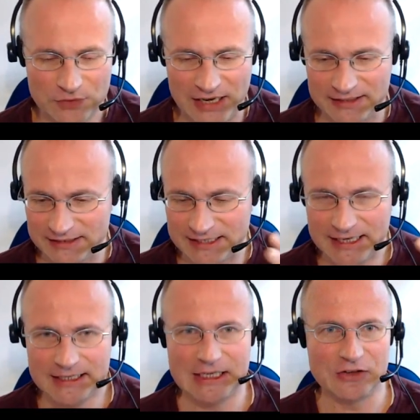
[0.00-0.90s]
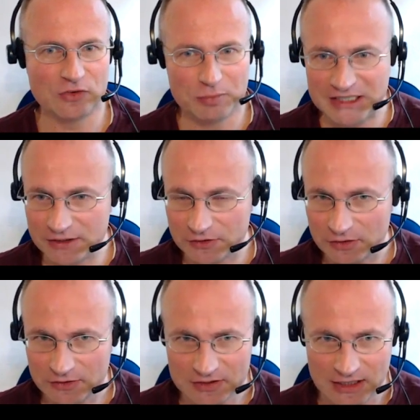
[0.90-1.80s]
And again, a speeded
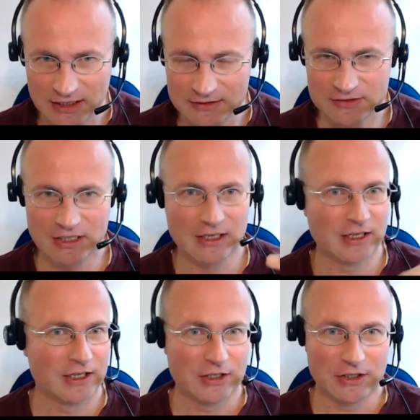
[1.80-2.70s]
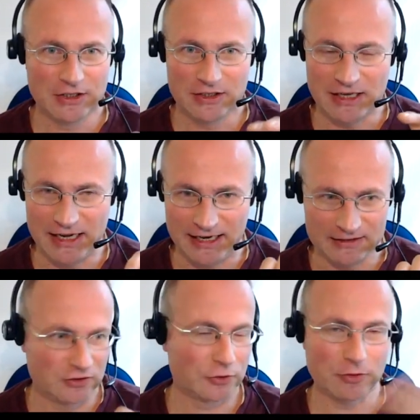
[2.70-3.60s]
task
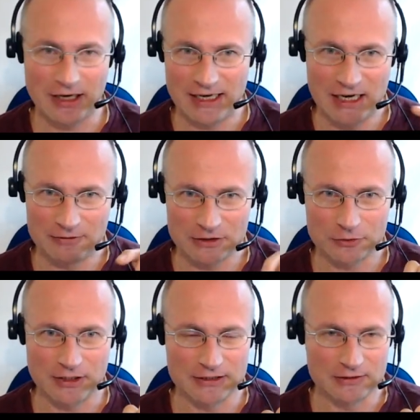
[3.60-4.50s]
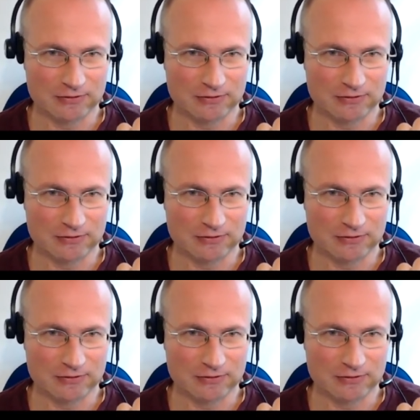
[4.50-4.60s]
and trial after trial.